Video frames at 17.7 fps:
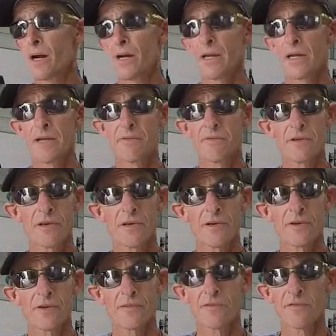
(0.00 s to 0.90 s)
Even
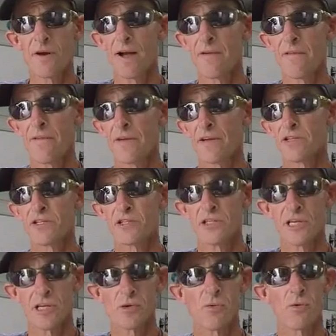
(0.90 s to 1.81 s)
your 5-inch
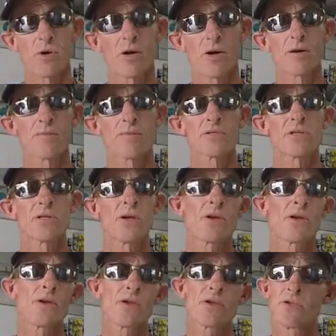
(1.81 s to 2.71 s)
stick worms,
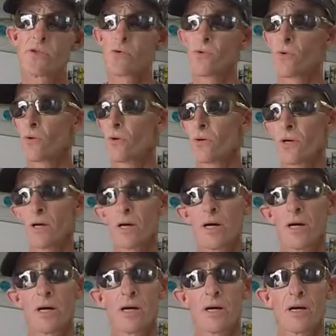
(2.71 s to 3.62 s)
your
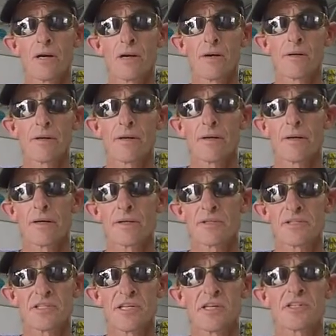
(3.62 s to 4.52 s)

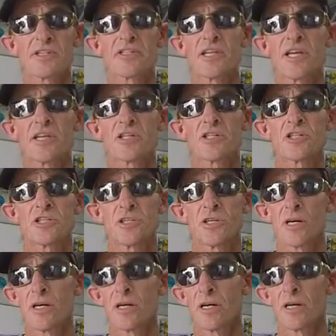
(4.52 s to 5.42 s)
6-inch
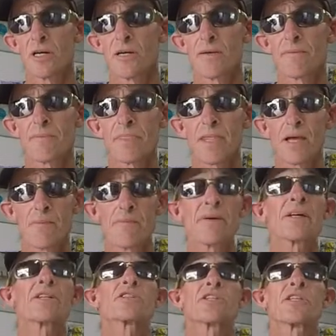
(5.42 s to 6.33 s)

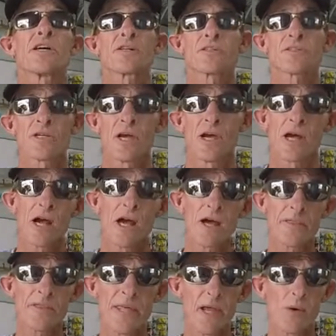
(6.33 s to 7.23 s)
big sticks,
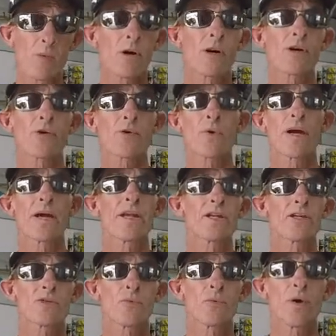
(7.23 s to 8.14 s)
they work great
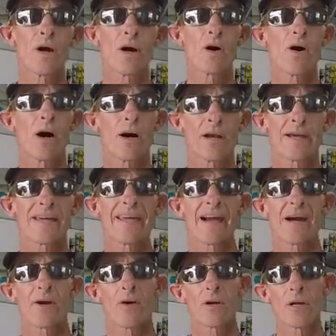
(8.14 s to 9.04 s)
as well on a
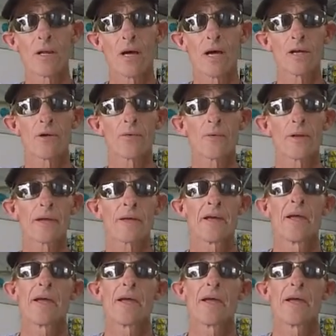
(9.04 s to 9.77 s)
Carolina rig.